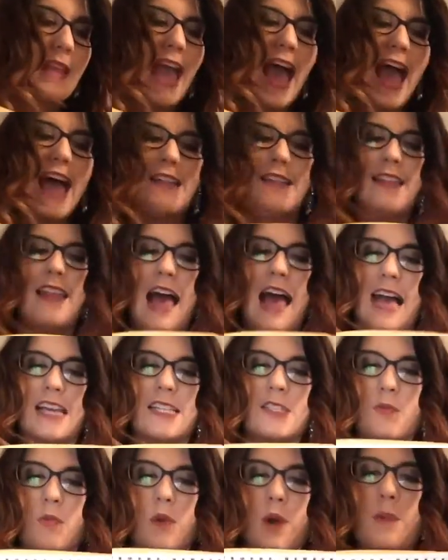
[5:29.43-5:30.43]
At
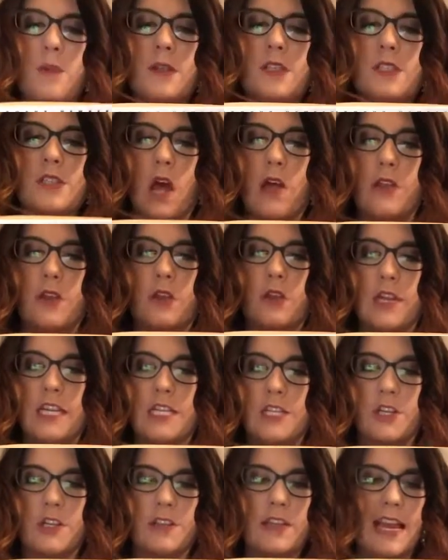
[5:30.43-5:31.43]
last, Wilbur saw the
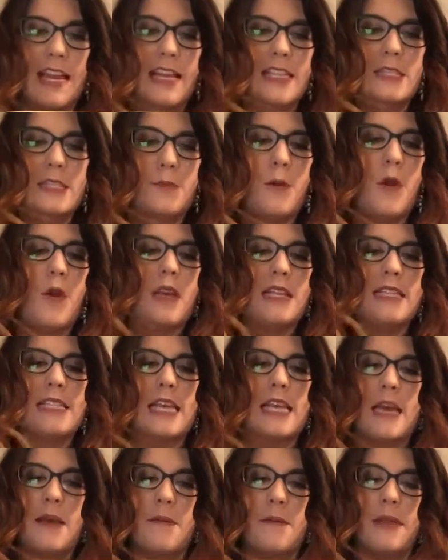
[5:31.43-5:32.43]
creature that had spoken
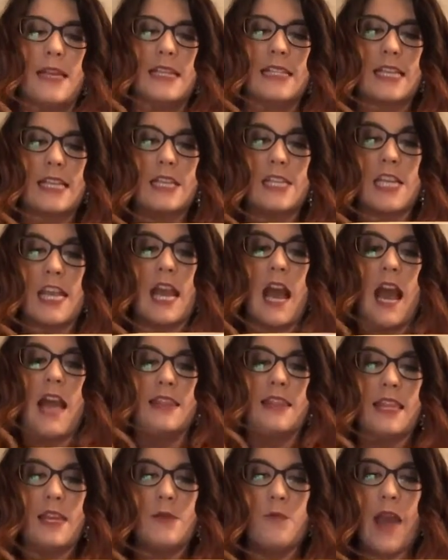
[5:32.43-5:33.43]
to him in such a
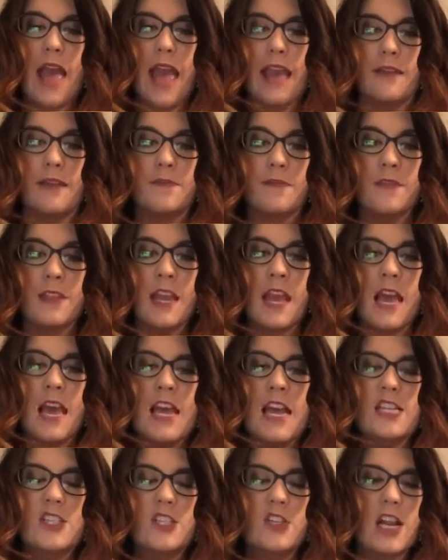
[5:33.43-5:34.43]
kindly way.
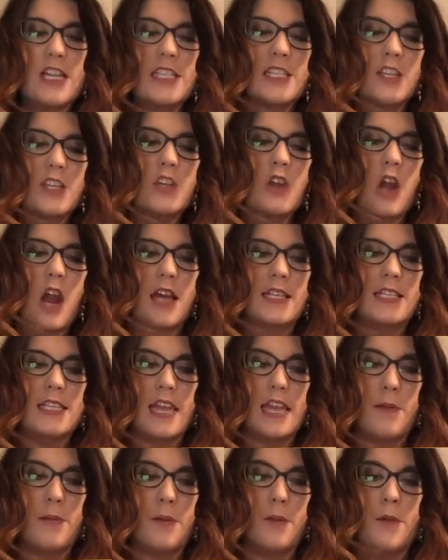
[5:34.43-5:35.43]
Stretched across
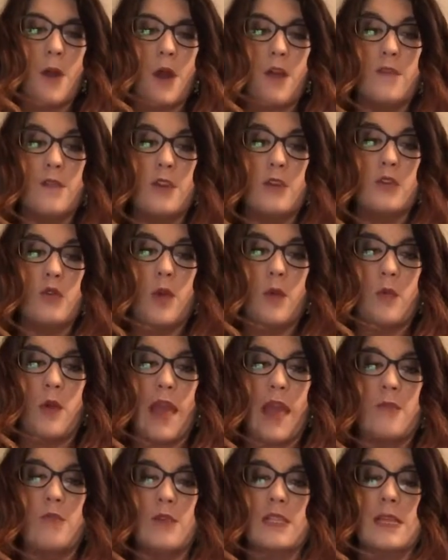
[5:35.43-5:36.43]
the upper part of the
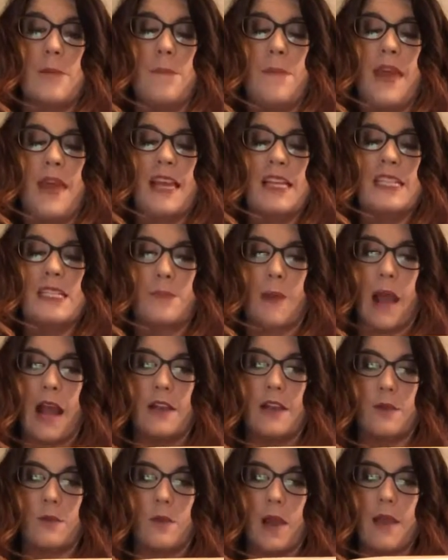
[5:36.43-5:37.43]
doorway was a big
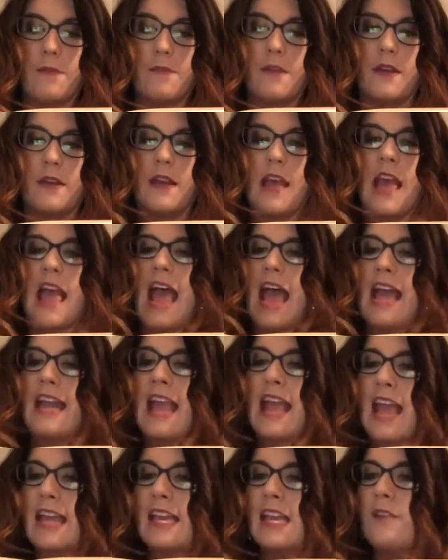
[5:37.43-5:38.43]
spider web,
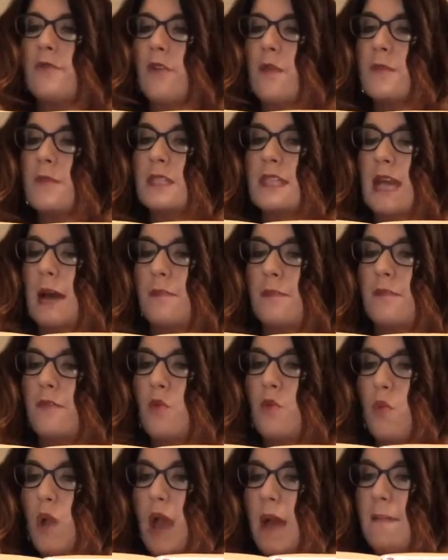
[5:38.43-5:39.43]
and hanging from the top of
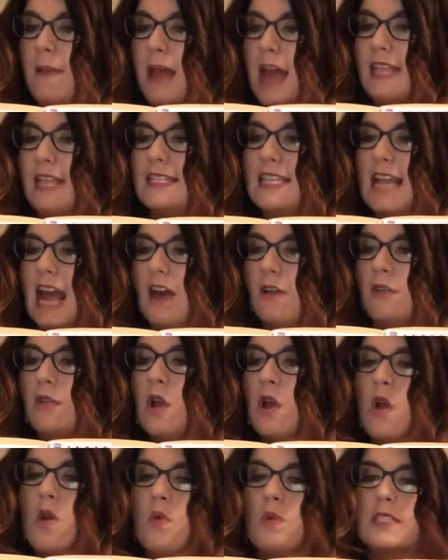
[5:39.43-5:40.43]
the web, head down,
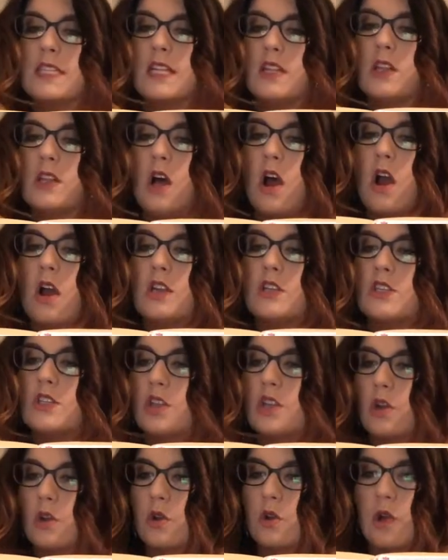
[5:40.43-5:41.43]
was a
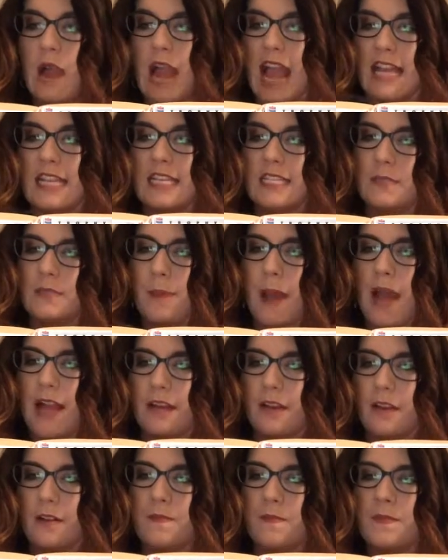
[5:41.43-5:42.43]
large gray
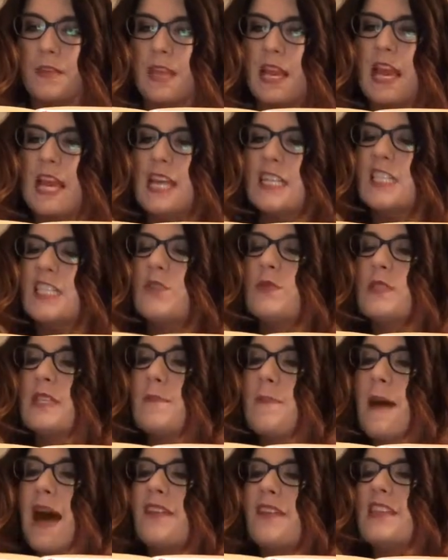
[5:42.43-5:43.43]
spider. She was
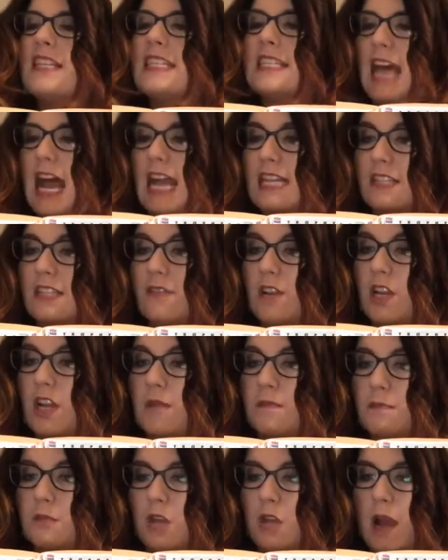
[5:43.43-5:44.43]
about the size of a
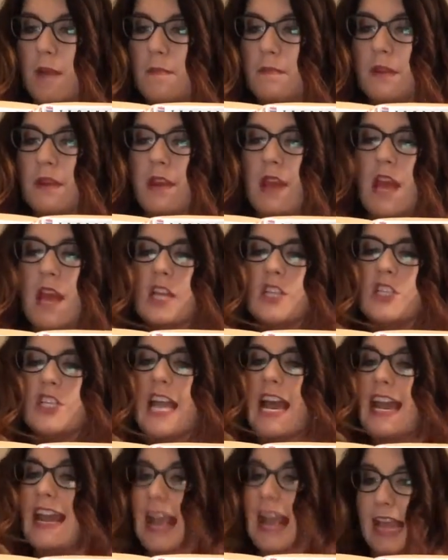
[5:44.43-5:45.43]
gumdrop.
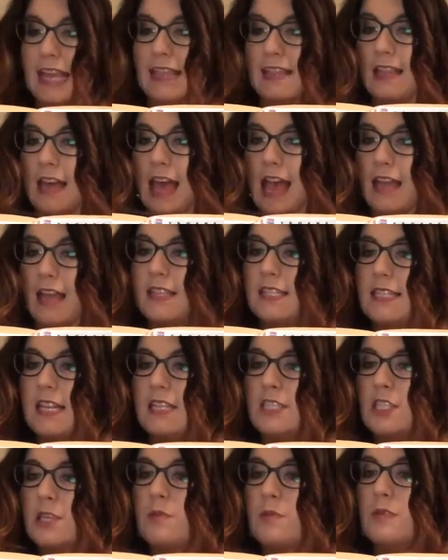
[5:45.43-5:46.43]
She had 8 legs,
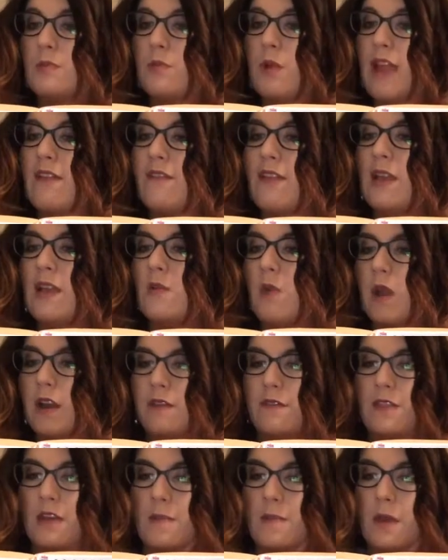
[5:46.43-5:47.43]
and she was waving one
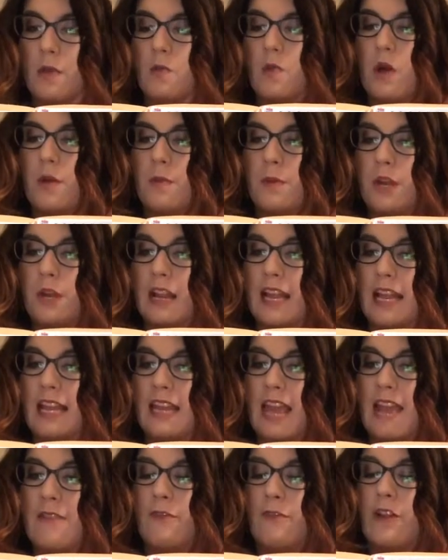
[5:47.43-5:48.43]
of them at Wilbur
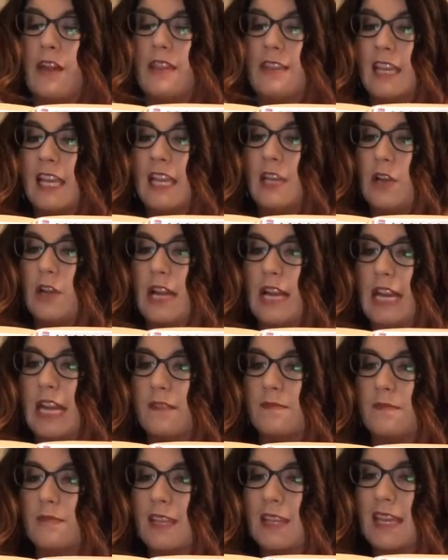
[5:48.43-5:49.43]
in a friendly
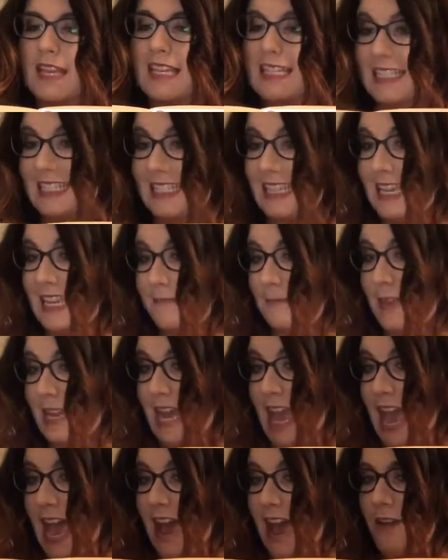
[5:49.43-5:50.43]
greeting. See me
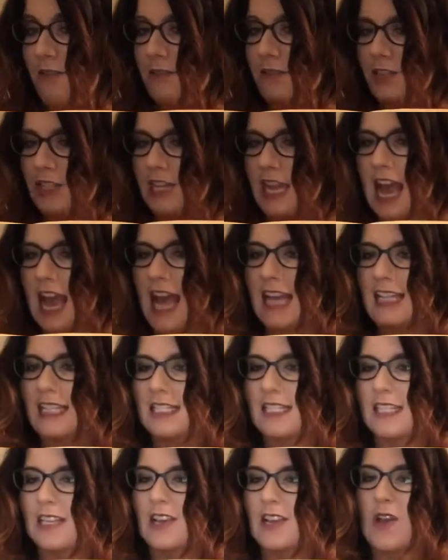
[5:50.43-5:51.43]
now? She
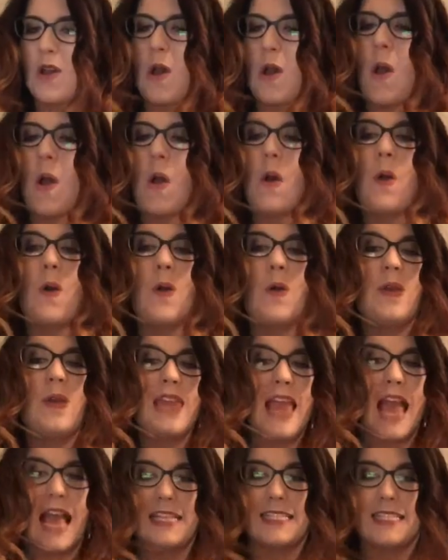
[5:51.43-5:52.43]
asked. Oh,
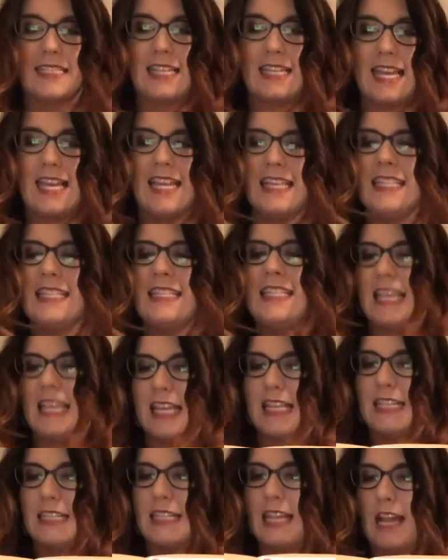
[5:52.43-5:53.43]
yes,
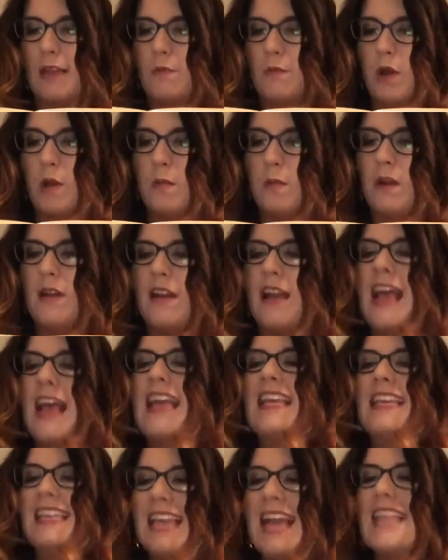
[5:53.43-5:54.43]
indeed, said Wilbur.
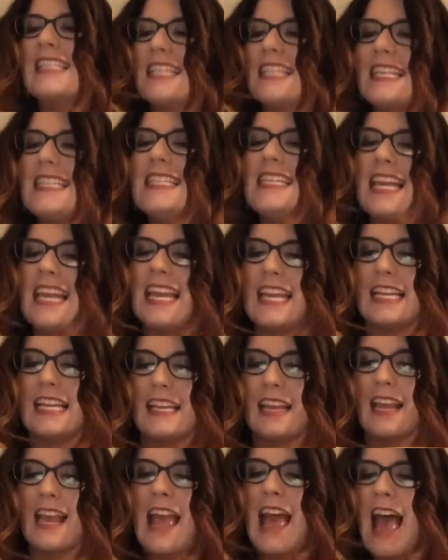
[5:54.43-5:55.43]
Yes,
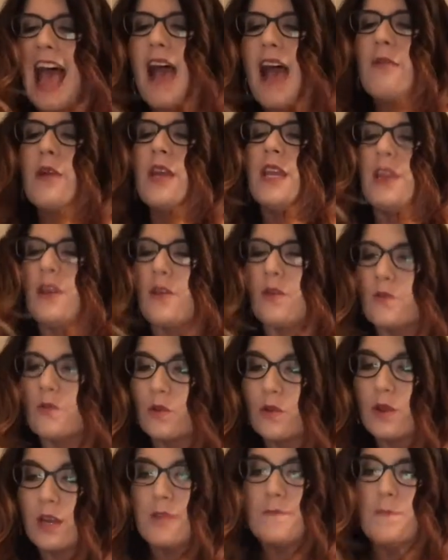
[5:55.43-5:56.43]
indeed. How are
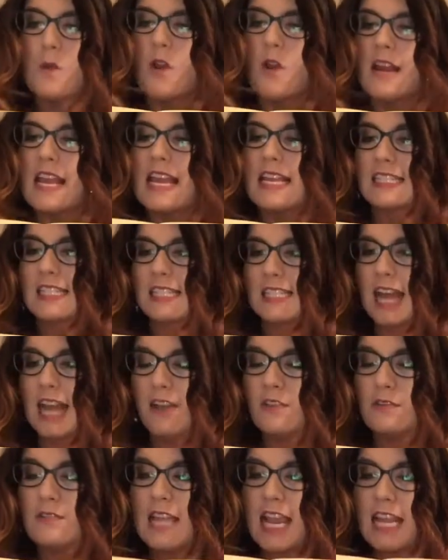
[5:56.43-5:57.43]
you? Good morning.
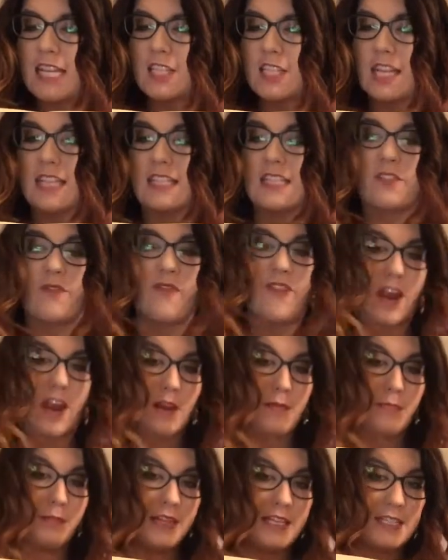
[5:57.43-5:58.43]
Salutations.
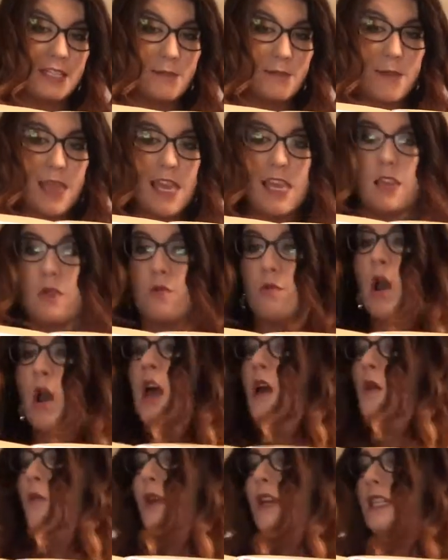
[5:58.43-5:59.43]
Very pleased to meet you.
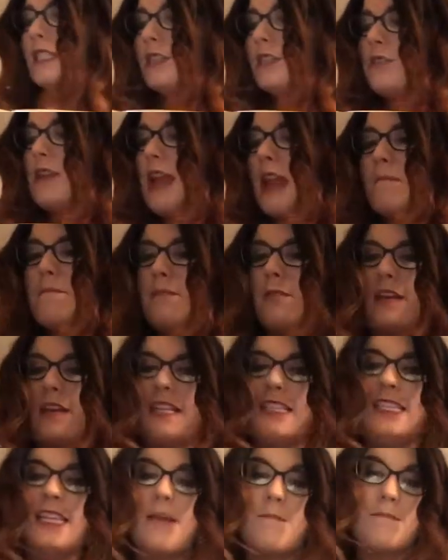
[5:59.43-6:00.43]
What is your name,
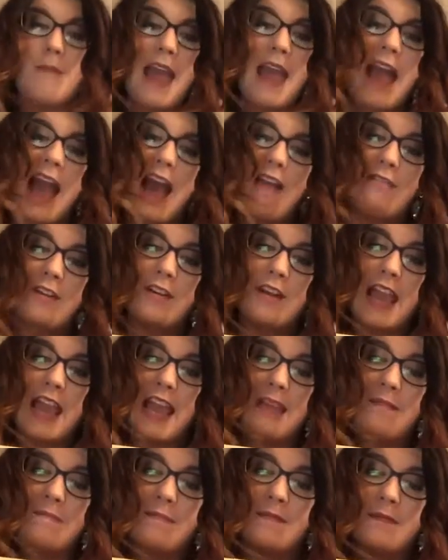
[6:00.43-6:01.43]
please? May I have your
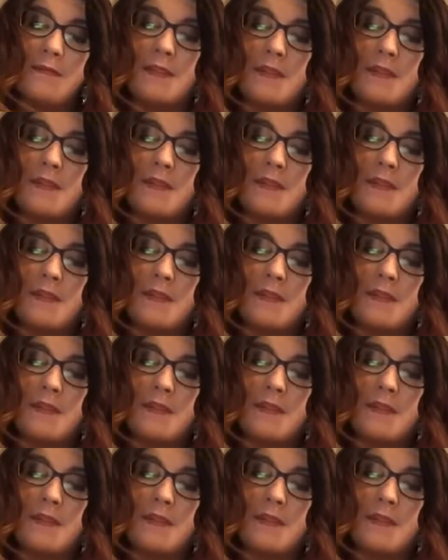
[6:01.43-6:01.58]
name?